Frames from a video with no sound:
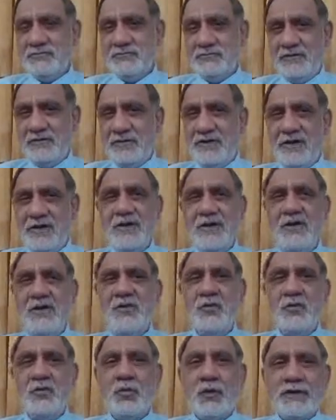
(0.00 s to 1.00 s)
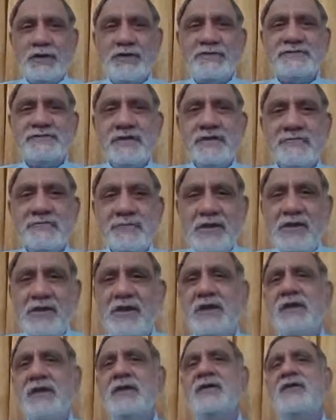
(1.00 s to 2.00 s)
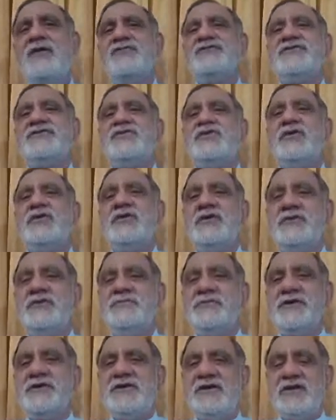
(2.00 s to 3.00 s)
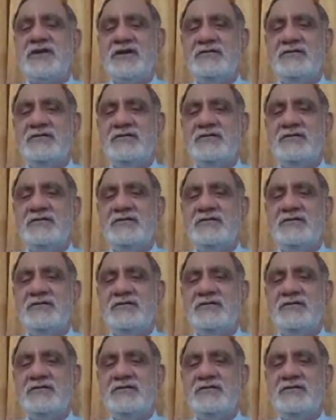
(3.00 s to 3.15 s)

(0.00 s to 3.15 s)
learn what is the meaning of the word meaning.